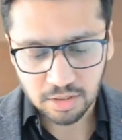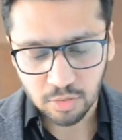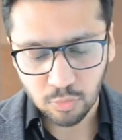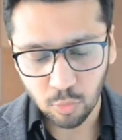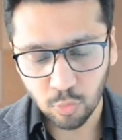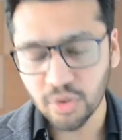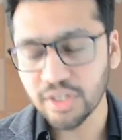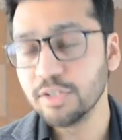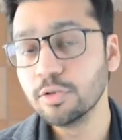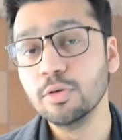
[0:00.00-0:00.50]

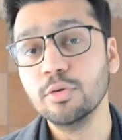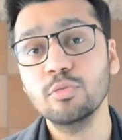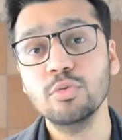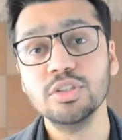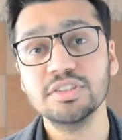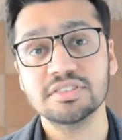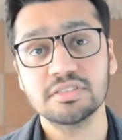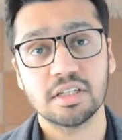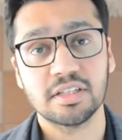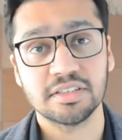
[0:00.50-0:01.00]
When did we
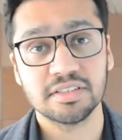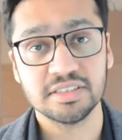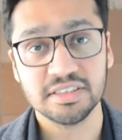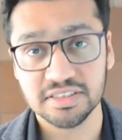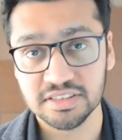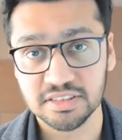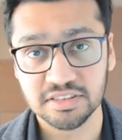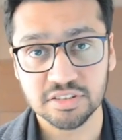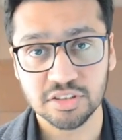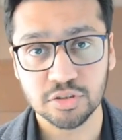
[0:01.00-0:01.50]
start
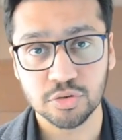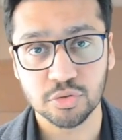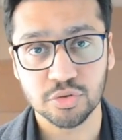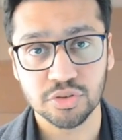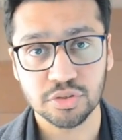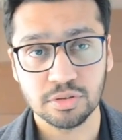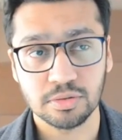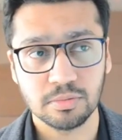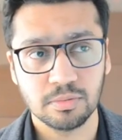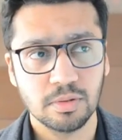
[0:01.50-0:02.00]
this
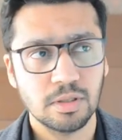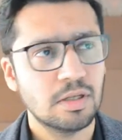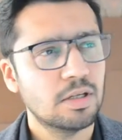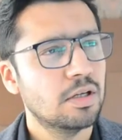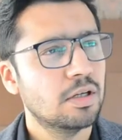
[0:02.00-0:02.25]
institution?